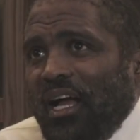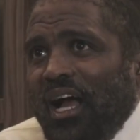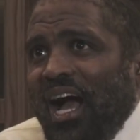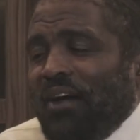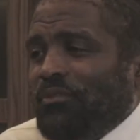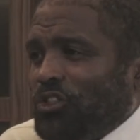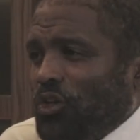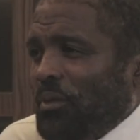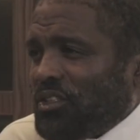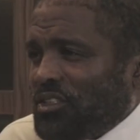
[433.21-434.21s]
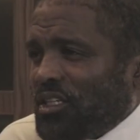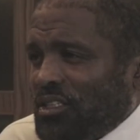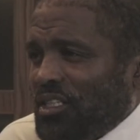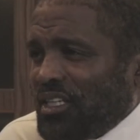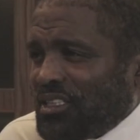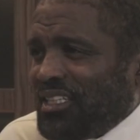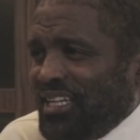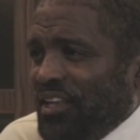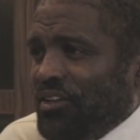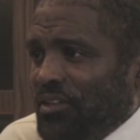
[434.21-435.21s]
having so much success
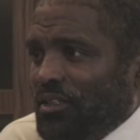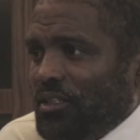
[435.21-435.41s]
together.